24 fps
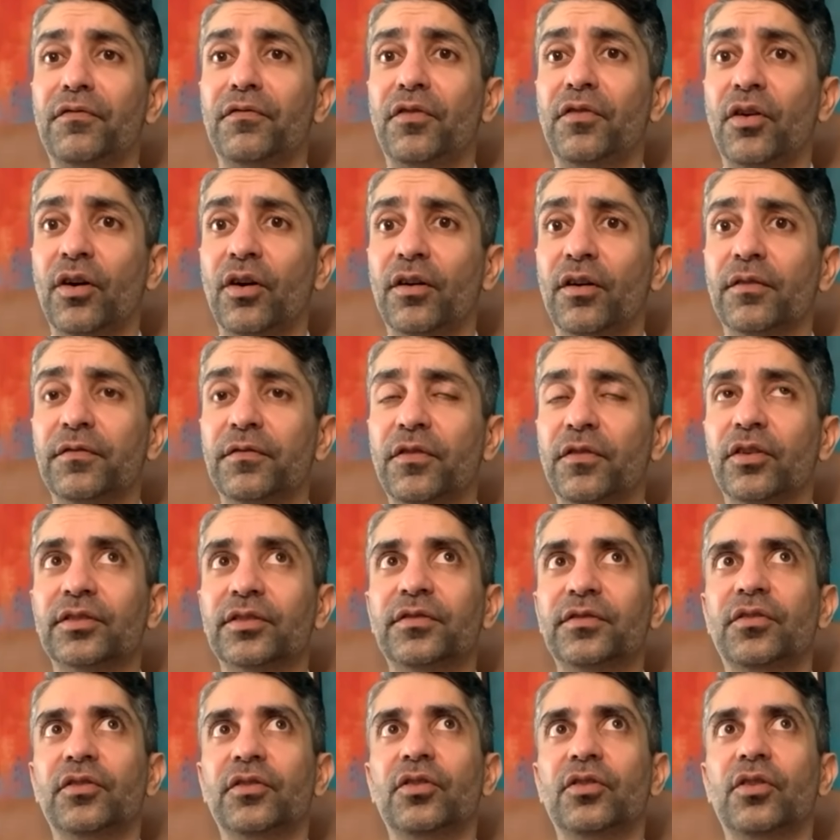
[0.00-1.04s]
for, for,
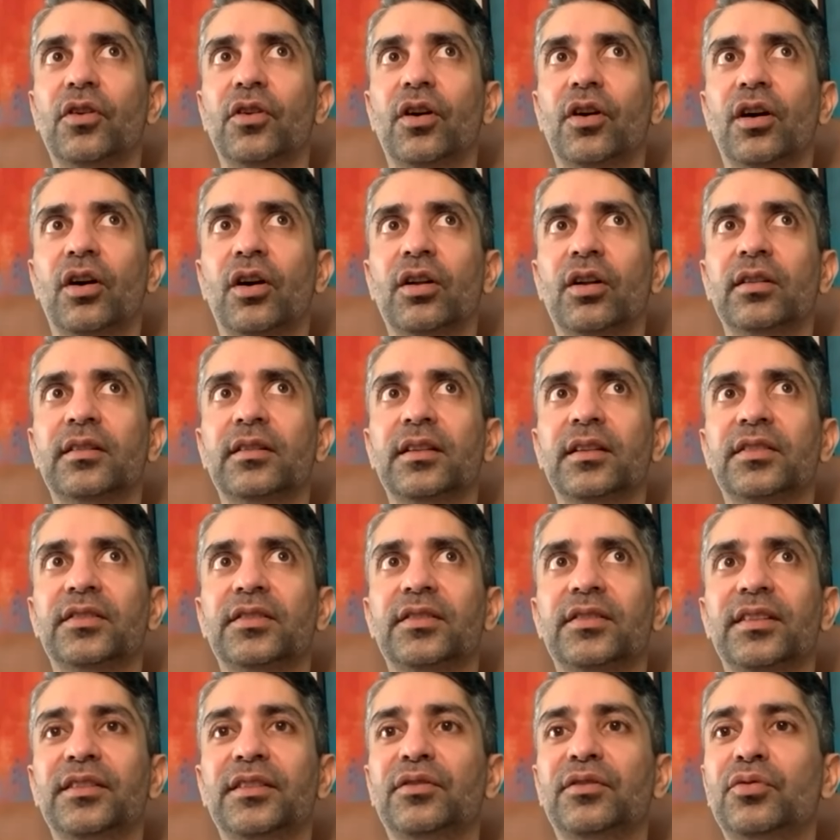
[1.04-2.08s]
for all
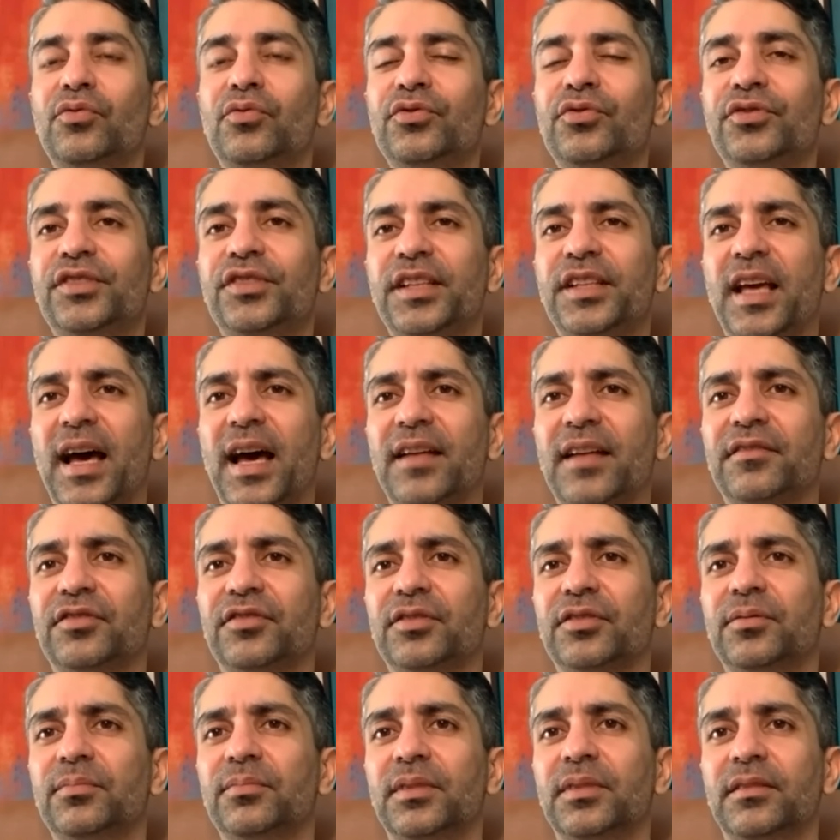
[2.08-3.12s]
this
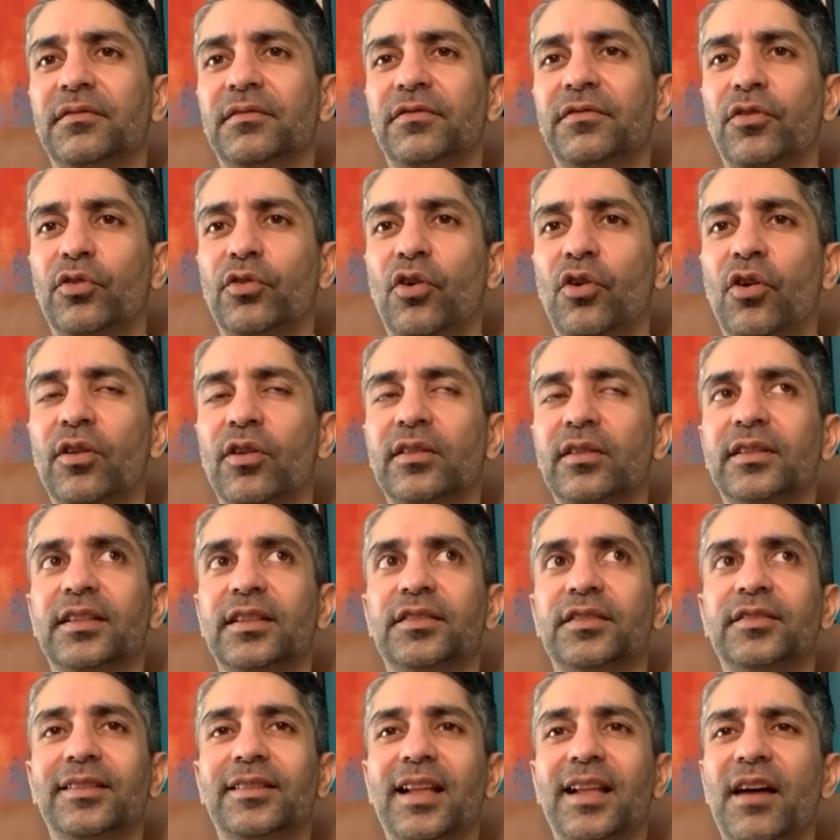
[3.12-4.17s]
enthusiasm and for all
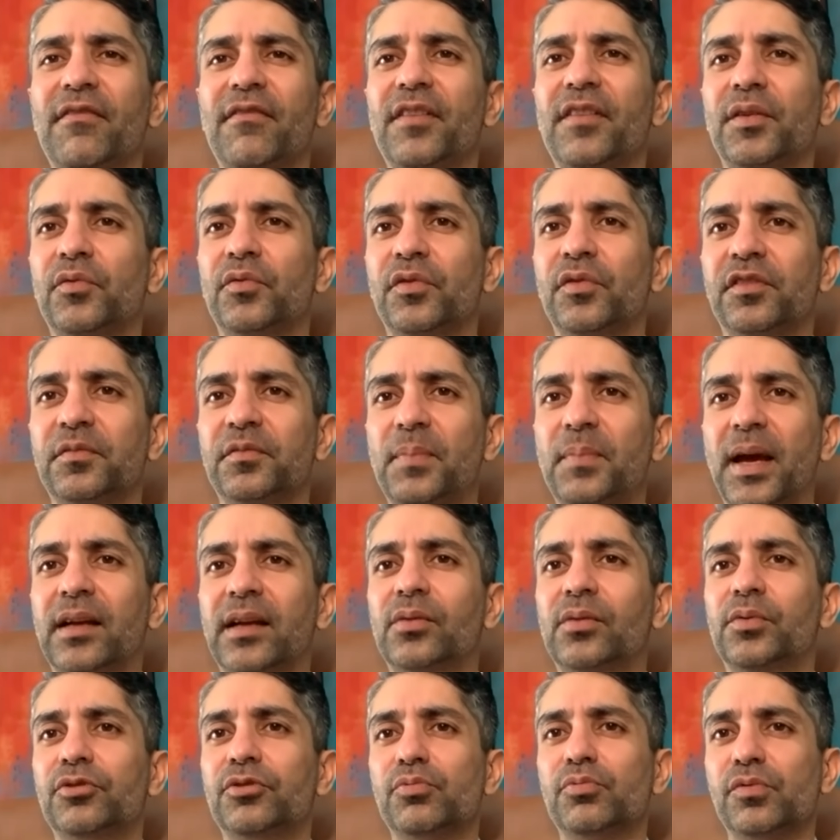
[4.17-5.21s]
this love and
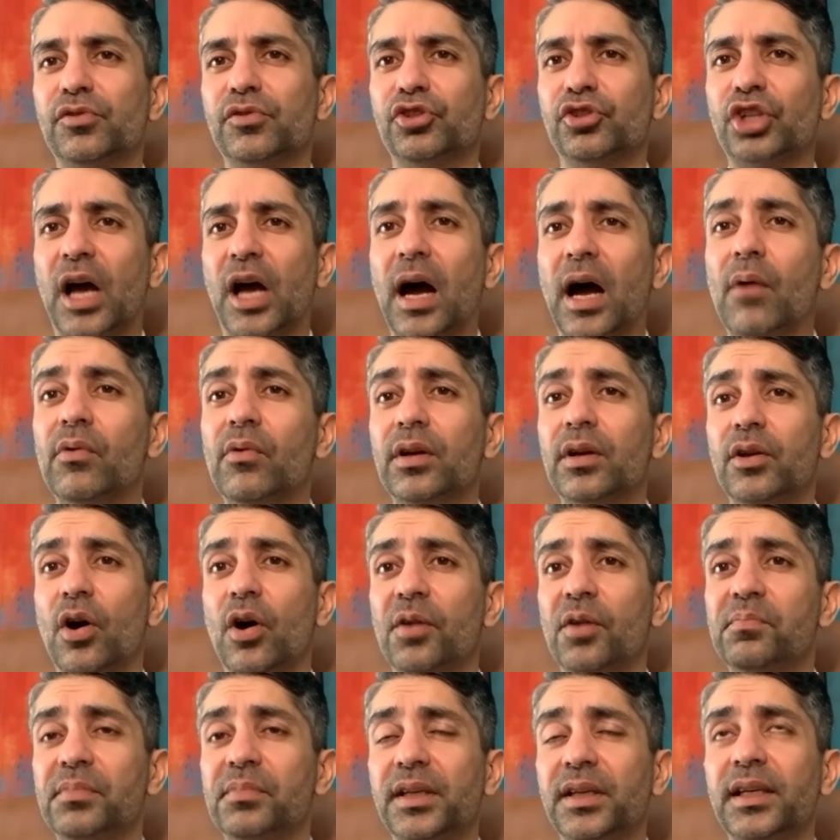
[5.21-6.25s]
respect which was showered
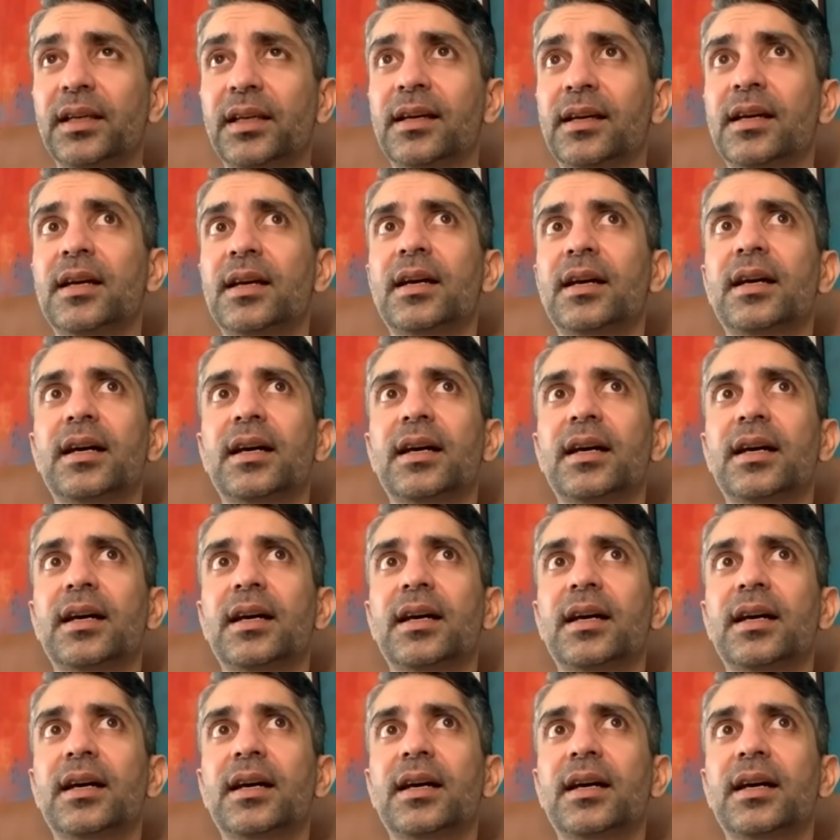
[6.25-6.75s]
on me.